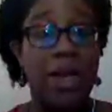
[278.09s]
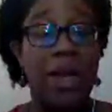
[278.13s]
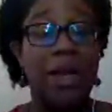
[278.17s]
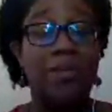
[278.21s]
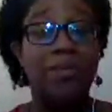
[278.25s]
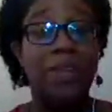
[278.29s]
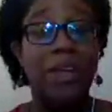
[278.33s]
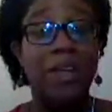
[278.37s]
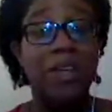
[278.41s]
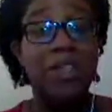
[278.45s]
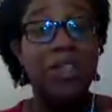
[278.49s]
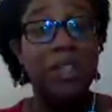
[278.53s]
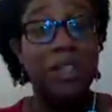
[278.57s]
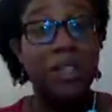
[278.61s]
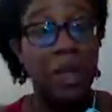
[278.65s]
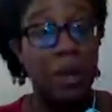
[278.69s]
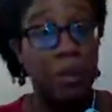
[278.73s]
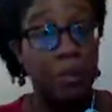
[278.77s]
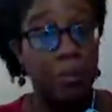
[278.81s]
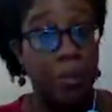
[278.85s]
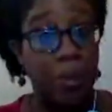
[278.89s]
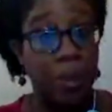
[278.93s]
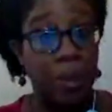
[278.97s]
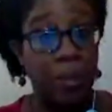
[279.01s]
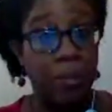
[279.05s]
And there's
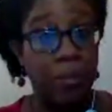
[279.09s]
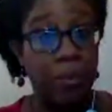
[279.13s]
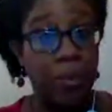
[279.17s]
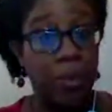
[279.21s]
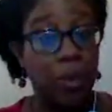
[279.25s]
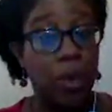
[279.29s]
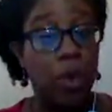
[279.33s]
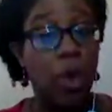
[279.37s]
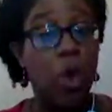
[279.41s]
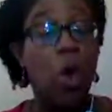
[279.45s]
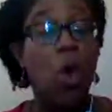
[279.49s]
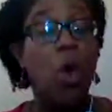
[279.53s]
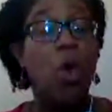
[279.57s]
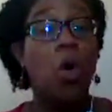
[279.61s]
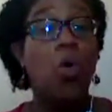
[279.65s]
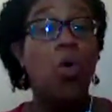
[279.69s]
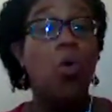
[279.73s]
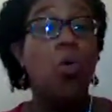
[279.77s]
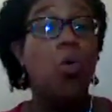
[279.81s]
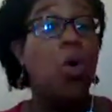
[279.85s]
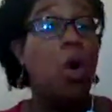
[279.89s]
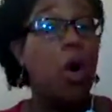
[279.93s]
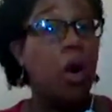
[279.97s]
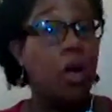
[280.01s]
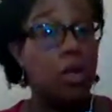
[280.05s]
some people
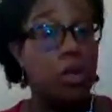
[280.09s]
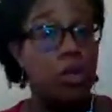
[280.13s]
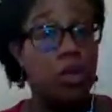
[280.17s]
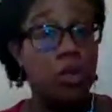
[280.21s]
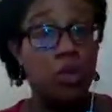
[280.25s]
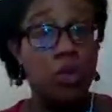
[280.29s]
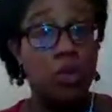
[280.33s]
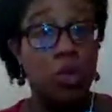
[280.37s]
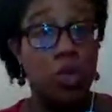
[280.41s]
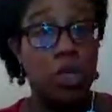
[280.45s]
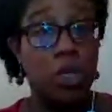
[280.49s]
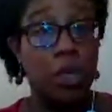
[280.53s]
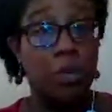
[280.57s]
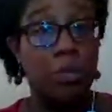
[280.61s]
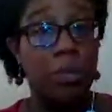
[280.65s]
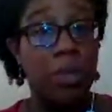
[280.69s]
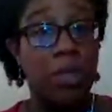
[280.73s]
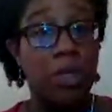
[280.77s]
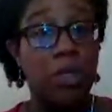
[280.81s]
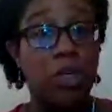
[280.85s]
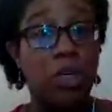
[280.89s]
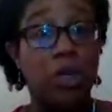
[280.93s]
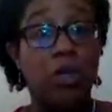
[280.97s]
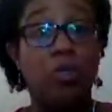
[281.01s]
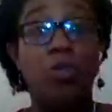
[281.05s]
who on social
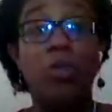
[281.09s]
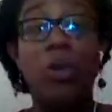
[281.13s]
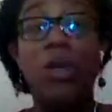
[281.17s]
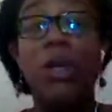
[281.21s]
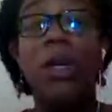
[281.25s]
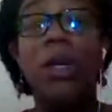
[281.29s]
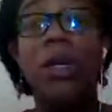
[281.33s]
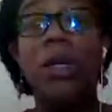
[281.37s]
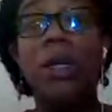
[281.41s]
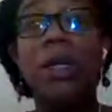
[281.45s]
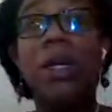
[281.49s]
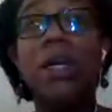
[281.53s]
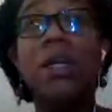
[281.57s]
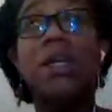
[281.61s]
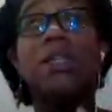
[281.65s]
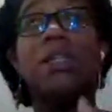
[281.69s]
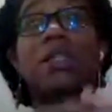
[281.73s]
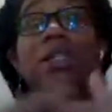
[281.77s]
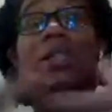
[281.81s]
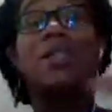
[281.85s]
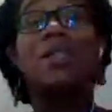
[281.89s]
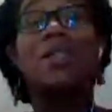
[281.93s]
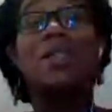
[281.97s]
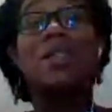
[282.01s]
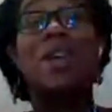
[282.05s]
media
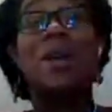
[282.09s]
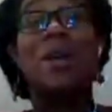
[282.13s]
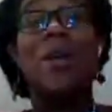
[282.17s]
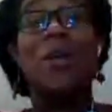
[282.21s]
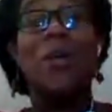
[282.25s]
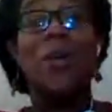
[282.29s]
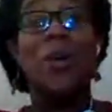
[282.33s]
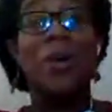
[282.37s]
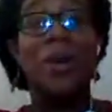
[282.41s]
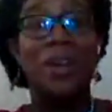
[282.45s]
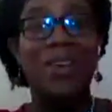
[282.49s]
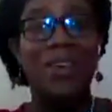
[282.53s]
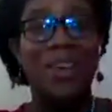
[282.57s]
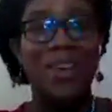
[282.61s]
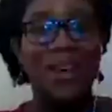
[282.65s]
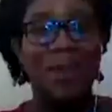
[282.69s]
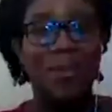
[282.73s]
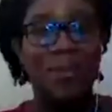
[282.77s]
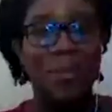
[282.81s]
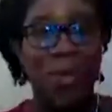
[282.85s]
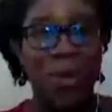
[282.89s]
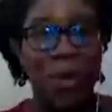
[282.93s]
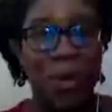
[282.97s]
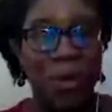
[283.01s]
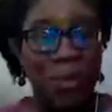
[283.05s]
release all their
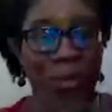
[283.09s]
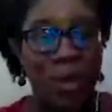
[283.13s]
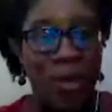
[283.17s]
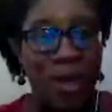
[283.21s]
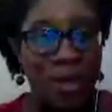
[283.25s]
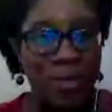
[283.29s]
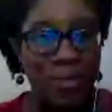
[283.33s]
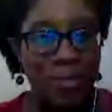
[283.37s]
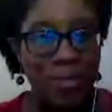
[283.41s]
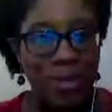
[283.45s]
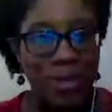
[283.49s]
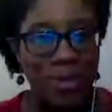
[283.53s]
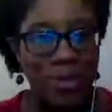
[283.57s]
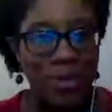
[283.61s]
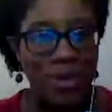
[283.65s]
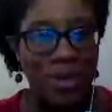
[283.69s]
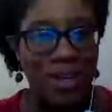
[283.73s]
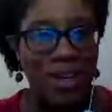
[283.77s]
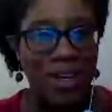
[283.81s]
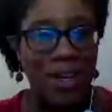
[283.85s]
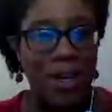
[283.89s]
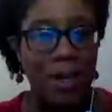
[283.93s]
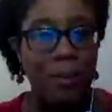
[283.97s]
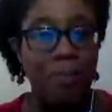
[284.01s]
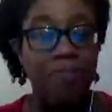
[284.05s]
problems,
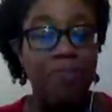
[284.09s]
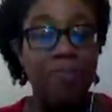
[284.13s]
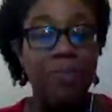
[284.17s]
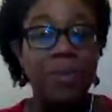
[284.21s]
okay?